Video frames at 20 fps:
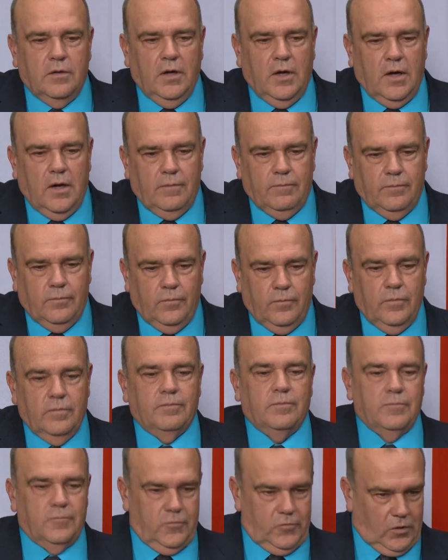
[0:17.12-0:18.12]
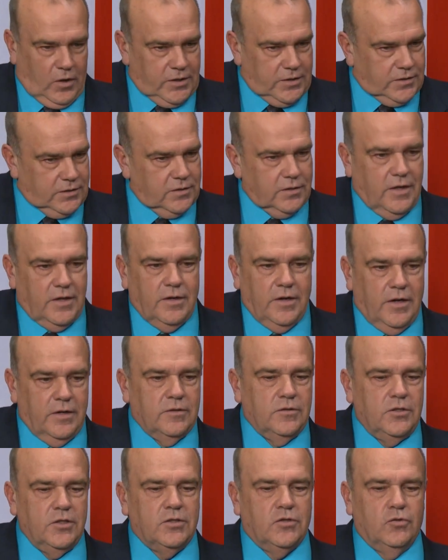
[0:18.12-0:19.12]
uh, crisis and,
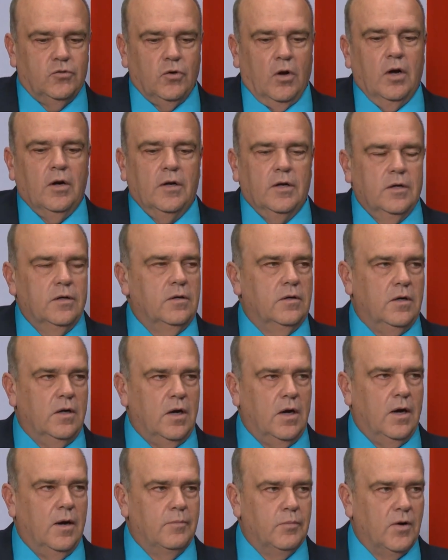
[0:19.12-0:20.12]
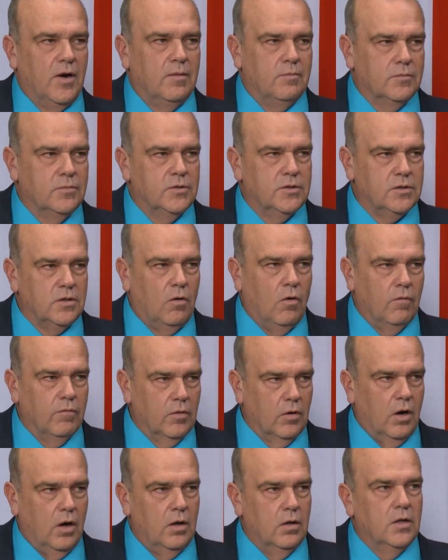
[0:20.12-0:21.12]
and, just drug uh, problems
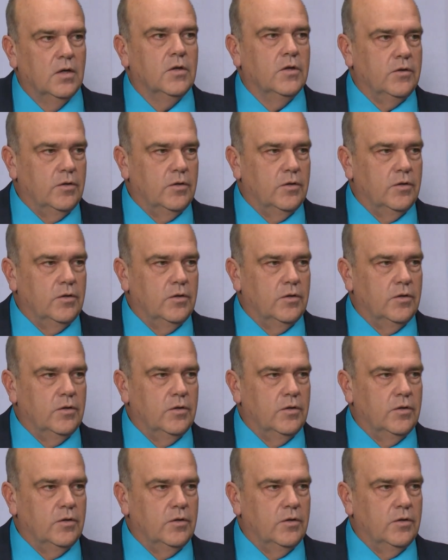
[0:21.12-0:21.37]
overall.